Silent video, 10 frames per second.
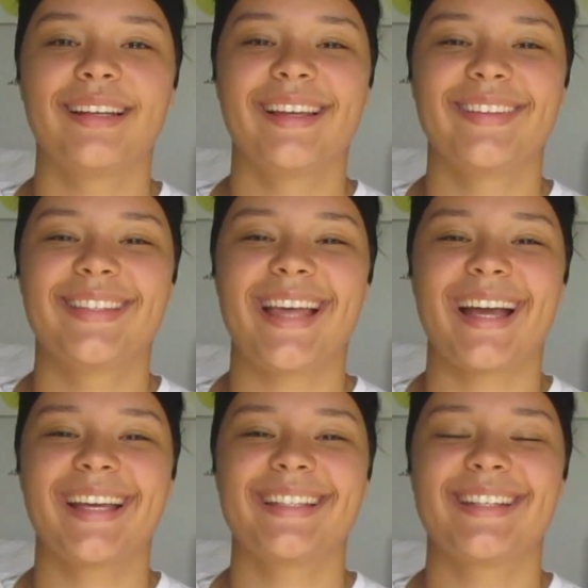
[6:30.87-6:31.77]
Is
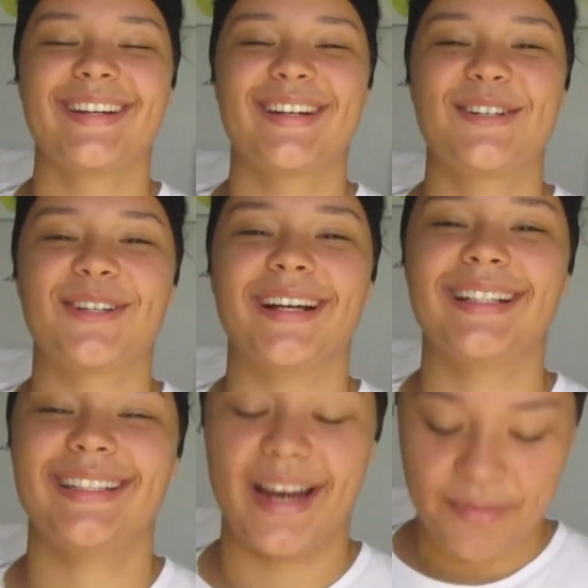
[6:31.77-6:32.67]
that considered a
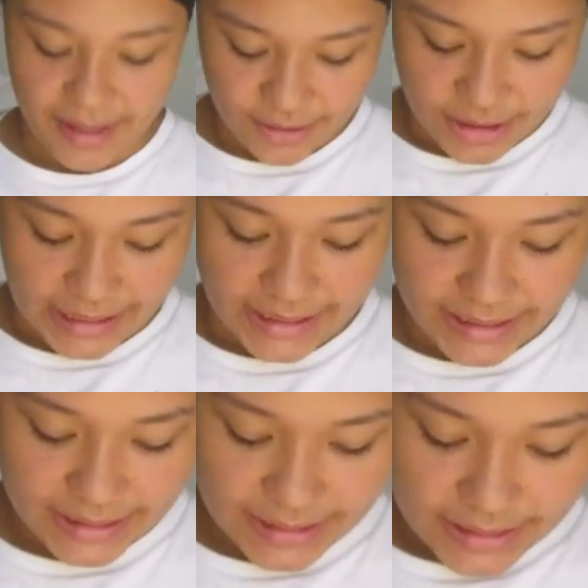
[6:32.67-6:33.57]
trend? Did I make a trend?